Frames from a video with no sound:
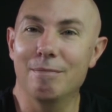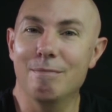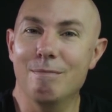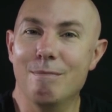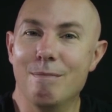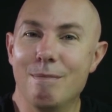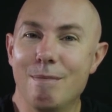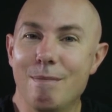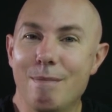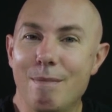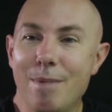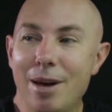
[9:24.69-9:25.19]

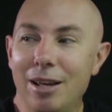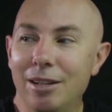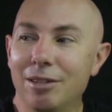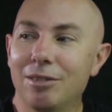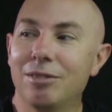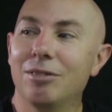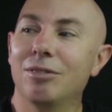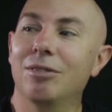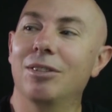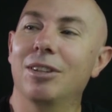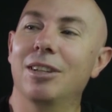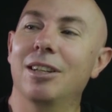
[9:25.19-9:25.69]

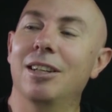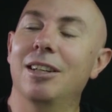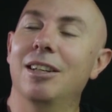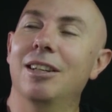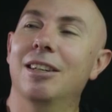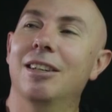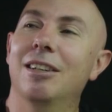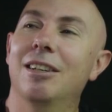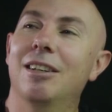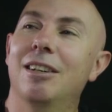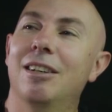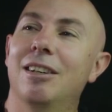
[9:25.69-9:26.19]

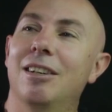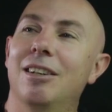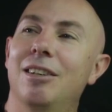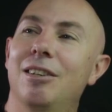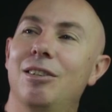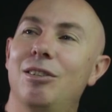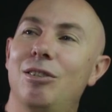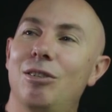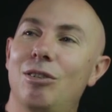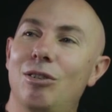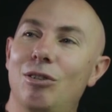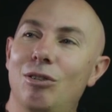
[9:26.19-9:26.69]
mentally
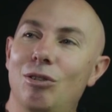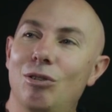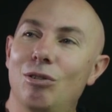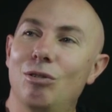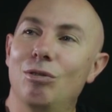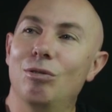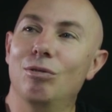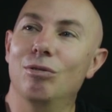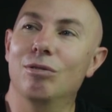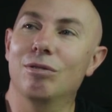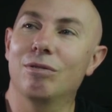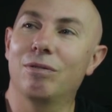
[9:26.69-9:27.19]

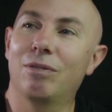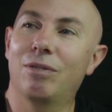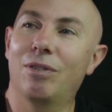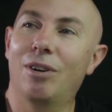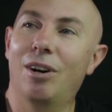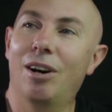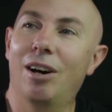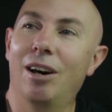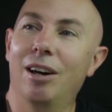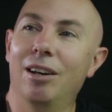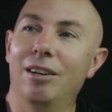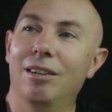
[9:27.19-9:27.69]
huge
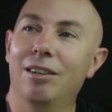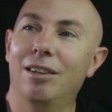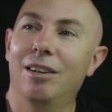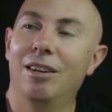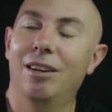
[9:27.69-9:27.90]
fight.